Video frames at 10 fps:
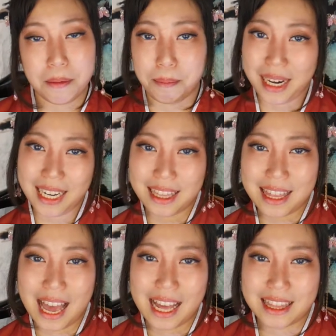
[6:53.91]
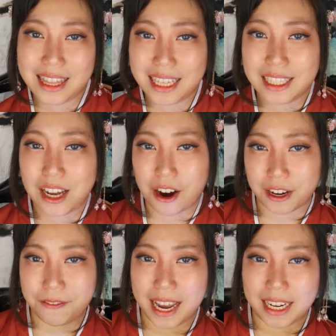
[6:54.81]
meaning that this
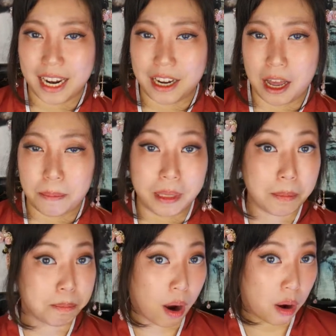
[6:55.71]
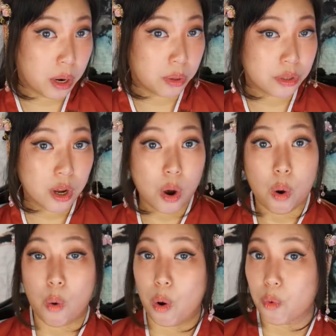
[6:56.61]
artifact cannot be borrowed
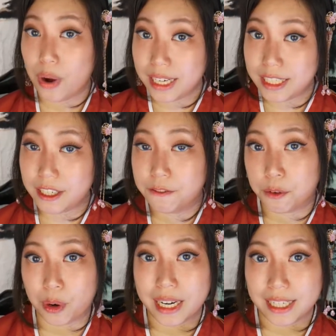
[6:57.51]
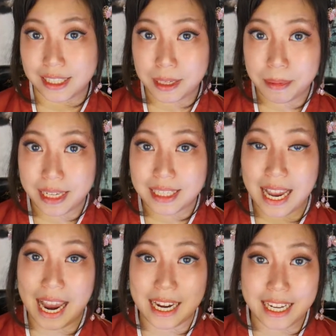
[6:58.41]
or rented for exhibits
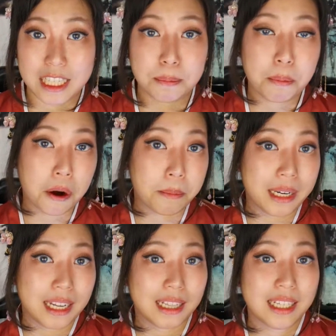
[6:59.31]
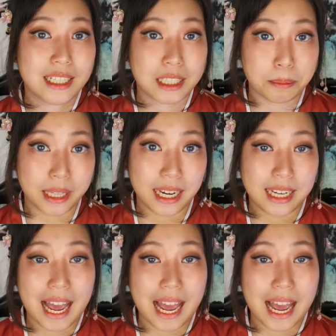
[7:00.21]
and is permanently displayed